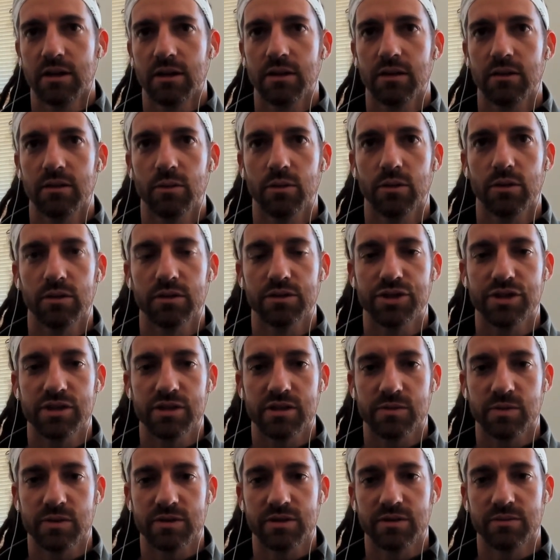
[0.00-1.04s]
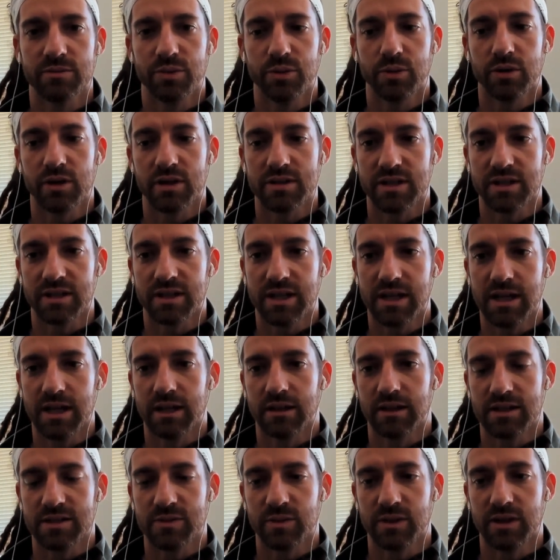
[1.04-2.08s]
well, Jesus wasn't born as a
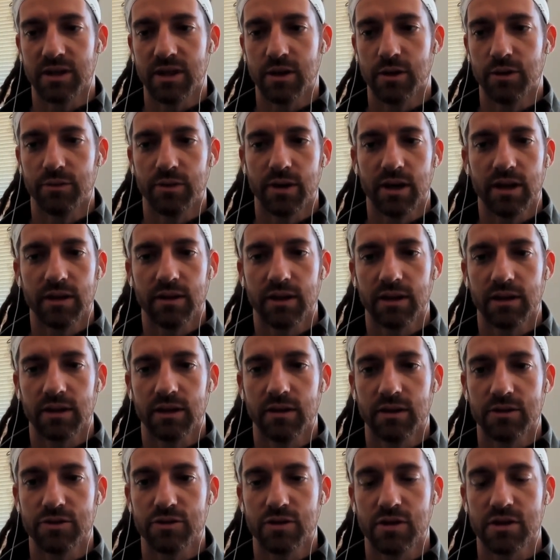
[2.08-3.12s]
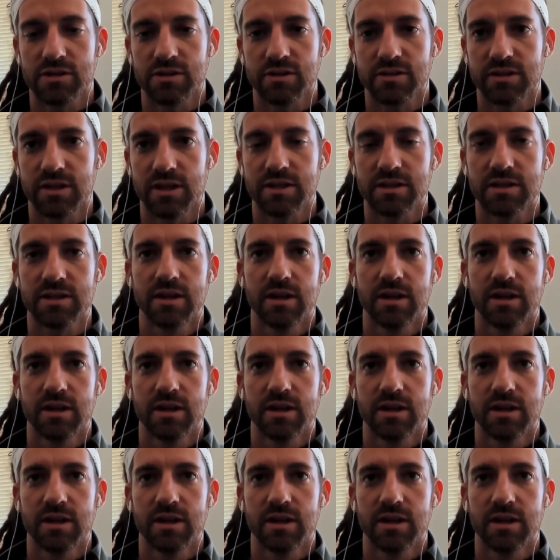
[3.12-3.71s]
king, as we know, right? Like in the traditional sense.